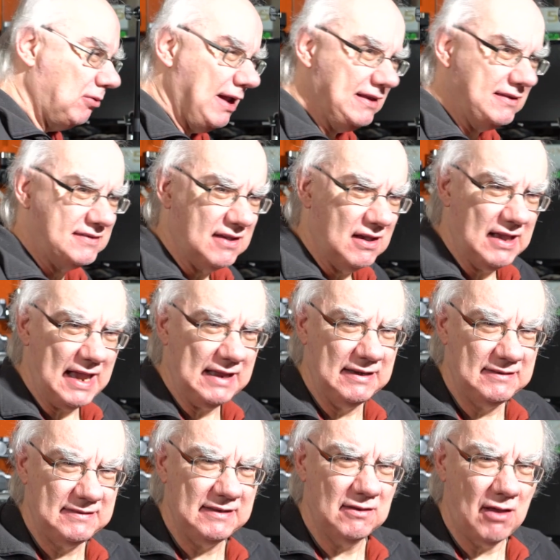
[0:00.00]
insert
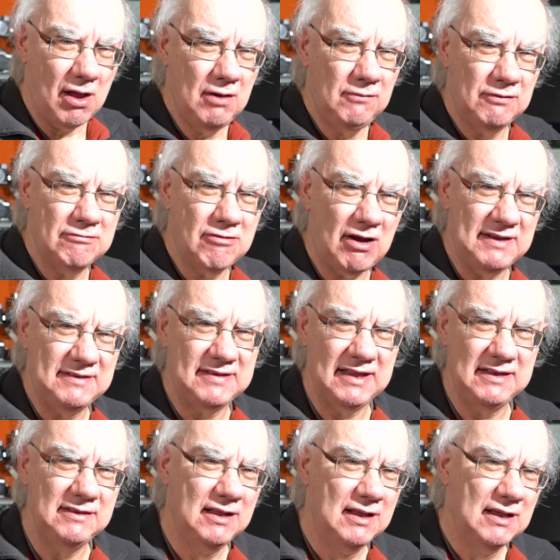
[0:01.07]
editing,
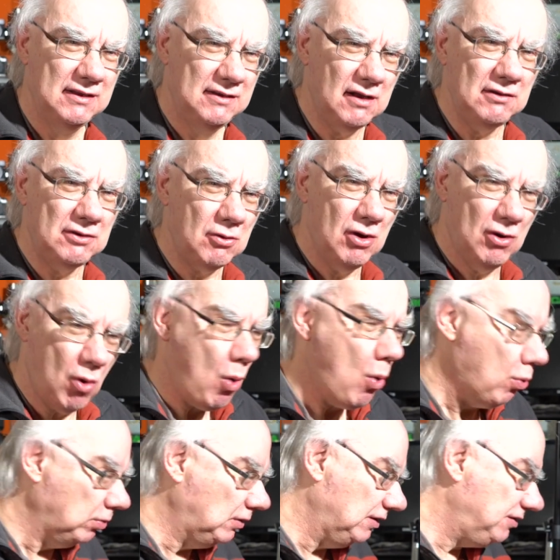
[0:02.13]
overwriting, you can do it
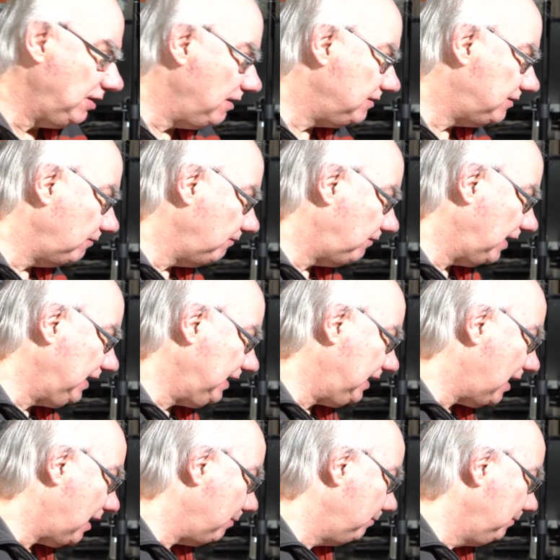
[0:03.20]
all using the
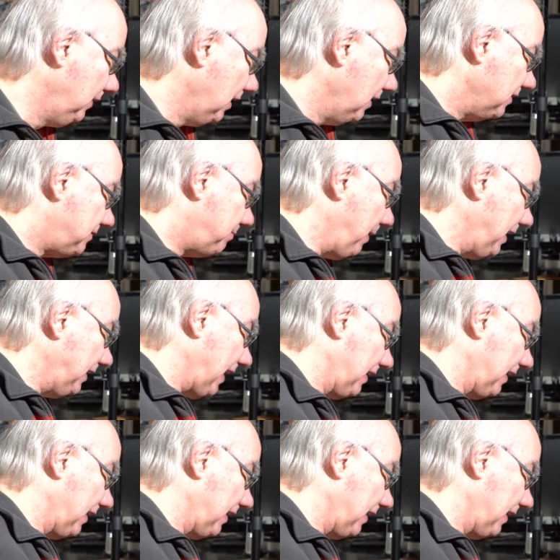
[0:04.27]
um, speed